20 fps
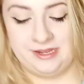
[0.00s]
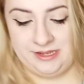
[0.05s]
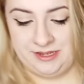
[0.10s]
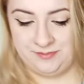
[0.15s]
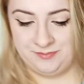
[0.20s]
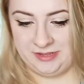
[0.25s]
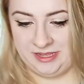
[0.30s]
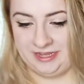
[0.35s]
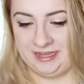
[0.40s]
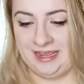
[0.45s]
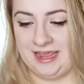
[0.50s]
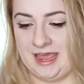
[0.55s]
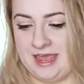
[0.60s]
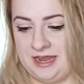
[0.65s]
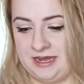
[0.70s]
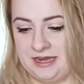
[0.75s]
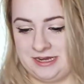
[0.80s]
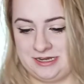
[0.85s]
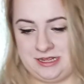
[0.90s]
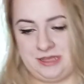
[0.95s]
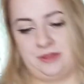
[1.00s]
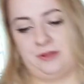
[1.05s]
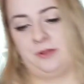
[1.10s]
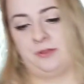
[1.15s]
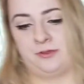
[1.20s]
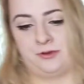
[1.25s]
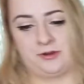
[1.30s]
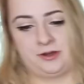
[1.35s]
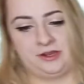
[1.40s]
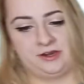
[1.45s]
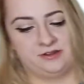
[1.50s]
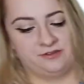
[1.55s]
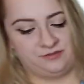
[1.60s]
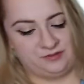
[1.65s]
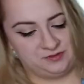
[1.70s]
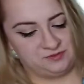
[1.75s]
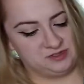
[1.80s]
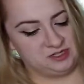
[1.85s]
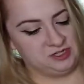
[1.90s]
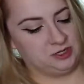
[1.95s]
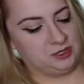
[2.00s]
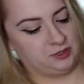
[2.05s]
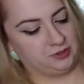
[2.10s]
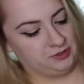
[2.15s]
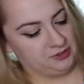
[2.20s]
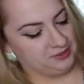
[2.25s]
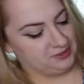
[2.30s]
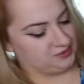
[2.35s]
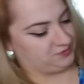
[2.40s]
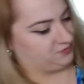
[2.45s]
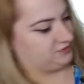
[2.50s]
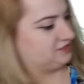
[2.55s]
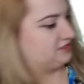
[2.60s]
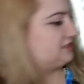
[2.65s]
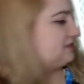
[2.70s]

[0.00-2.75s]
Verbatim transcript: Um, again, another 30 to $50 for